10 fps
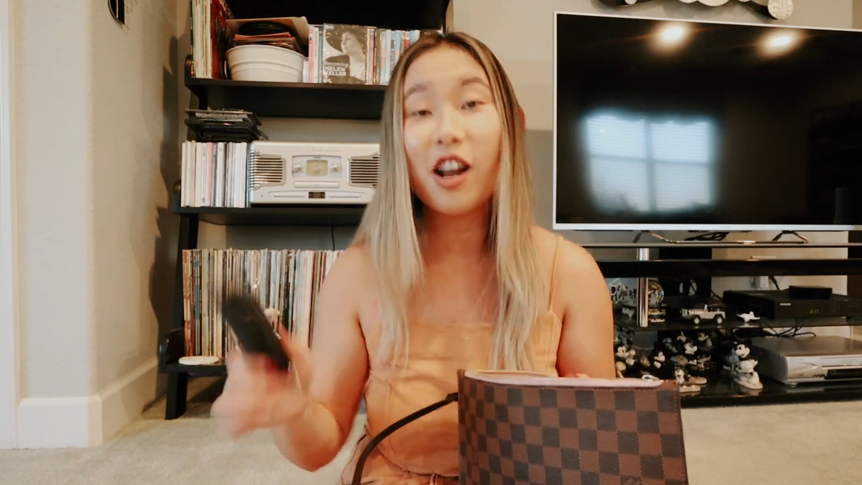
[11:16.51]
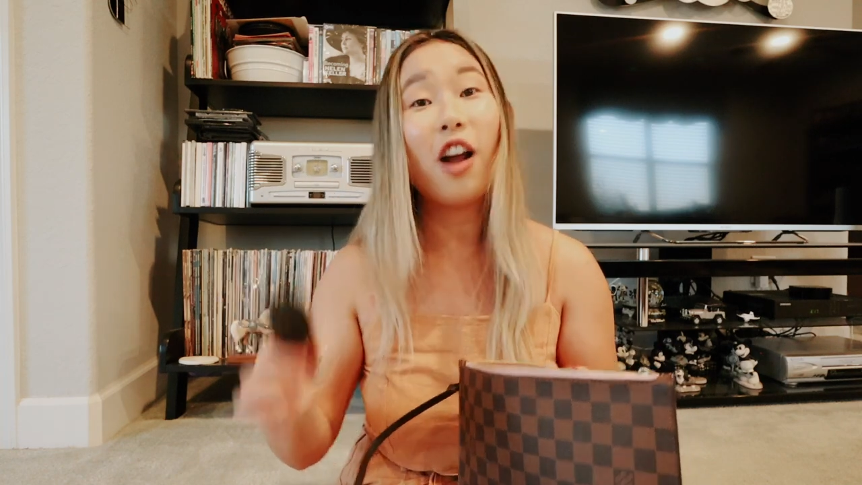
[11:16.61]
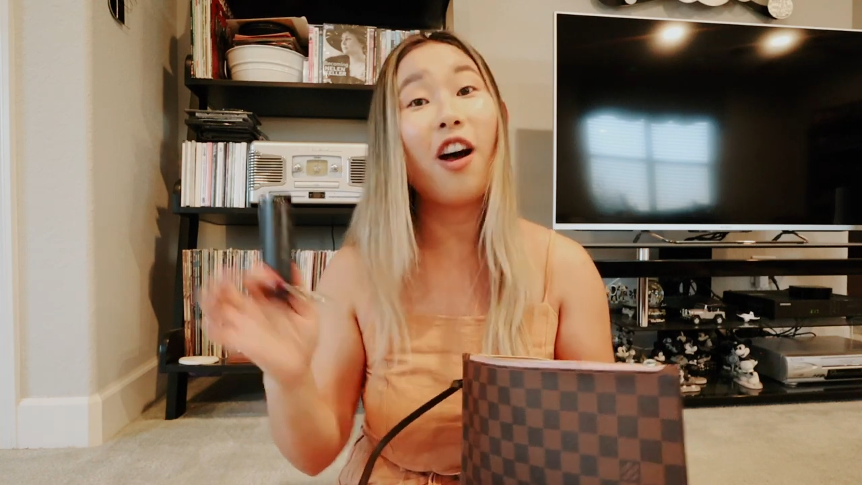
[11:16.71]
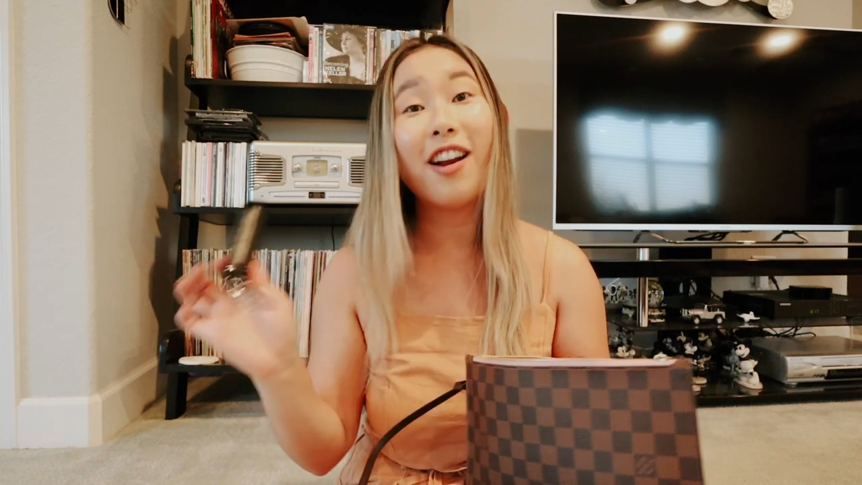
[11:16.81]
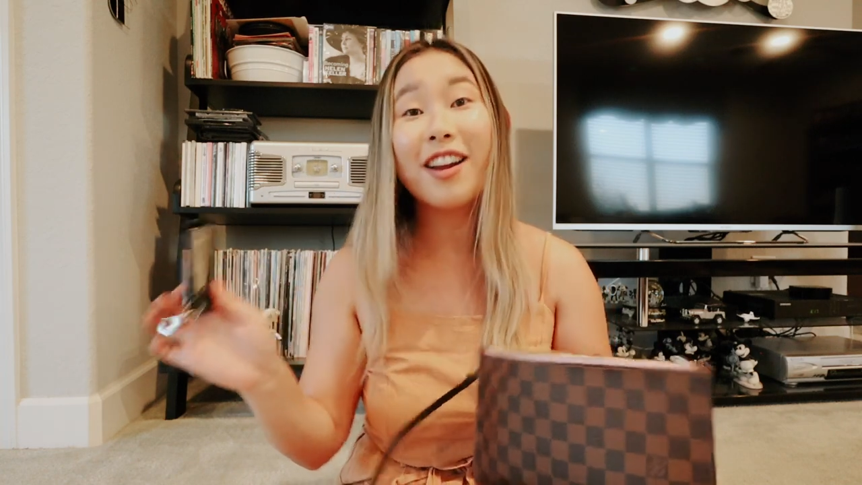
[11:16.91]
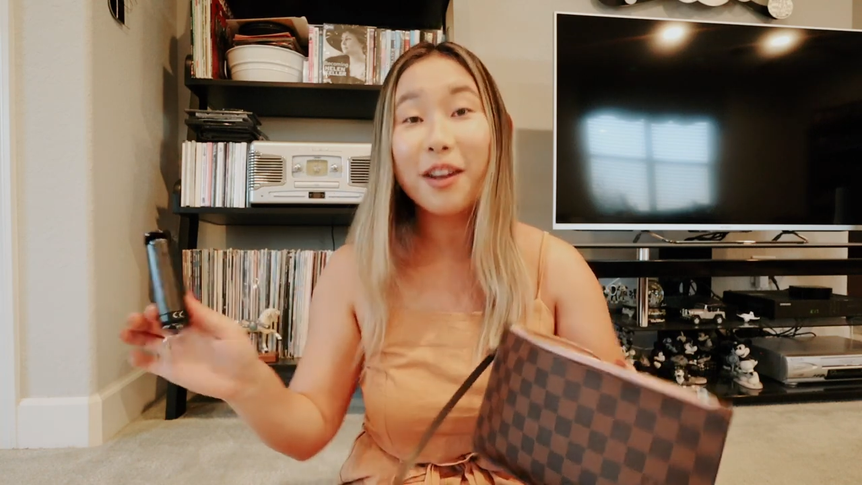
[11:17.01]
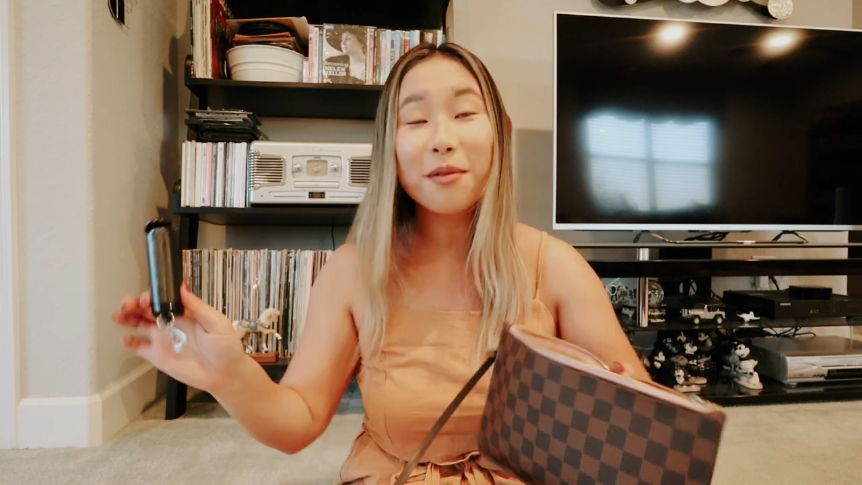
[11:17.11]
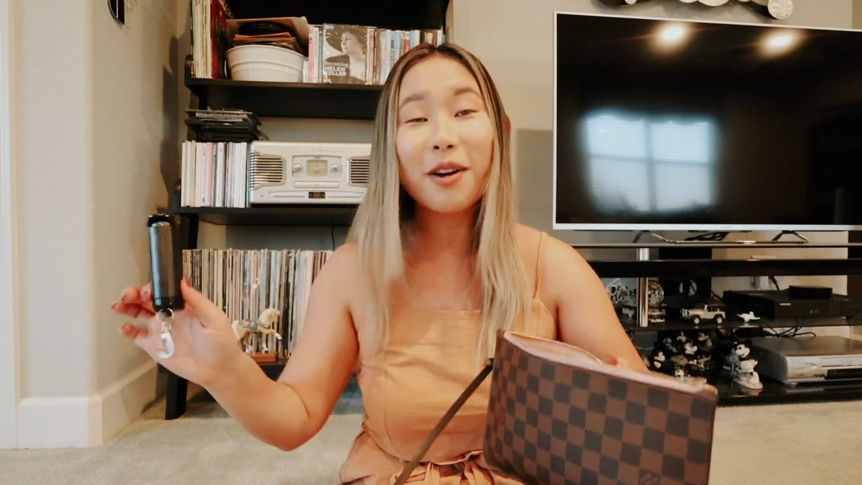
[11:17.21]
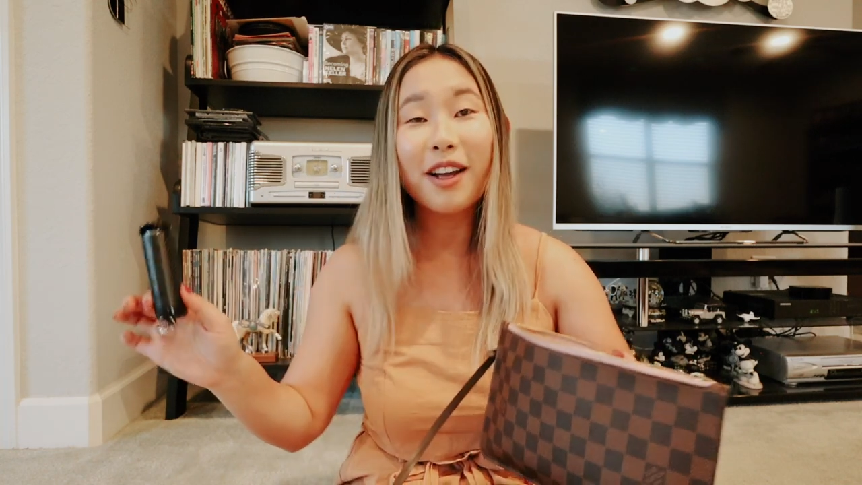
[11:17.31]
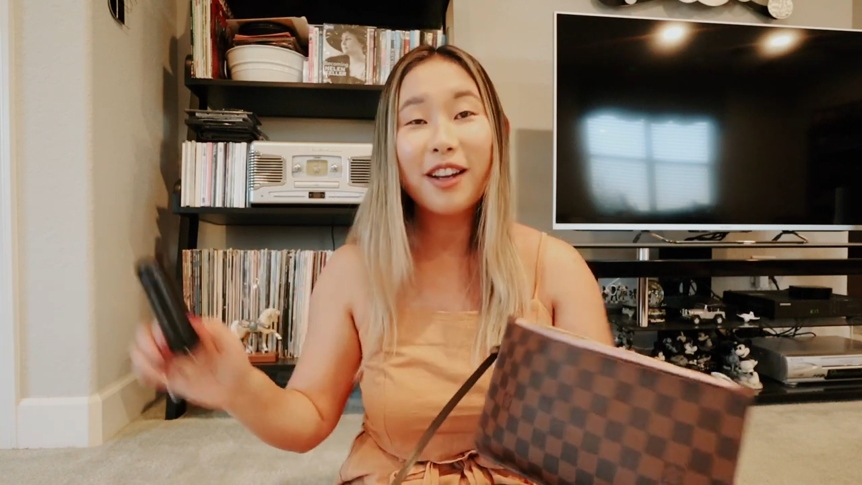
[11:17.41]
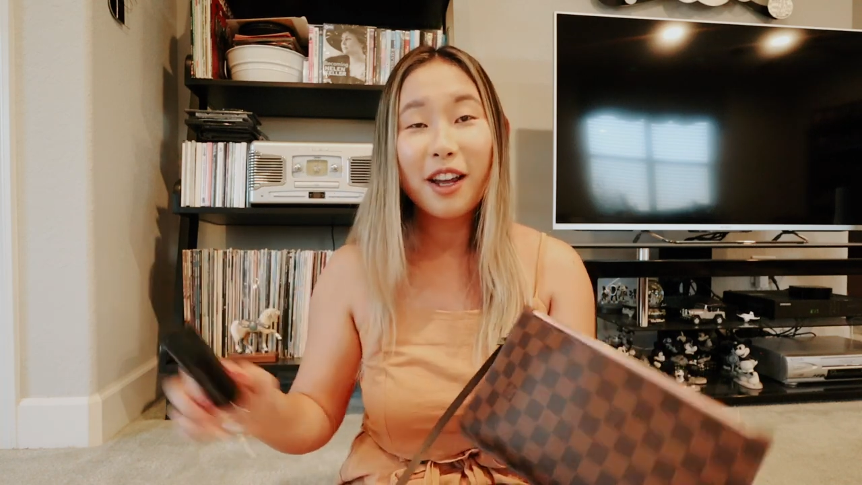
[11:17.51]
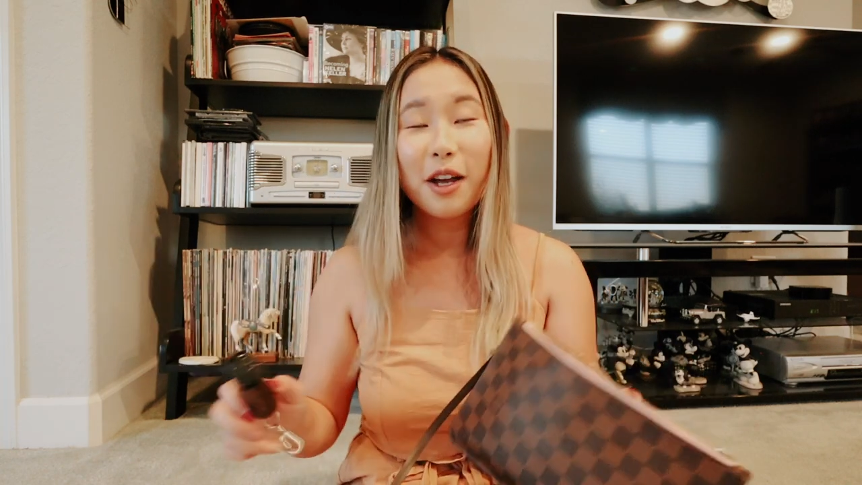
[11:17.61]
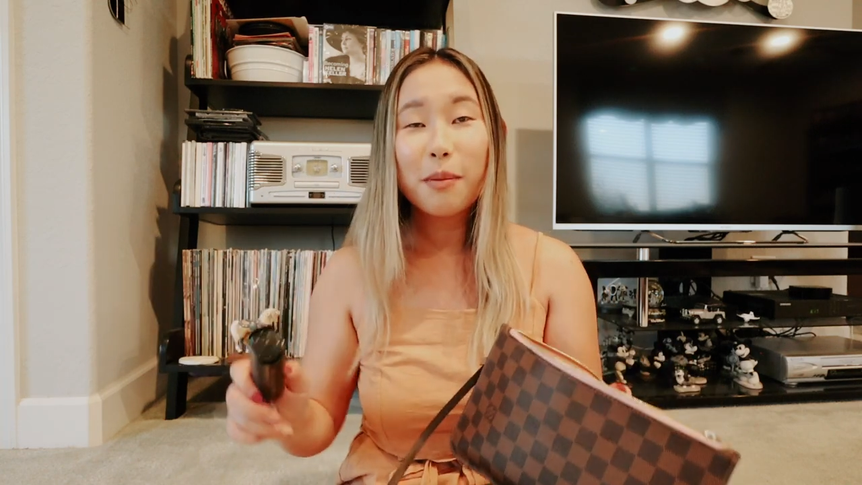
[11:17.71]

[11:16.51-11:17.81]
not on anyone,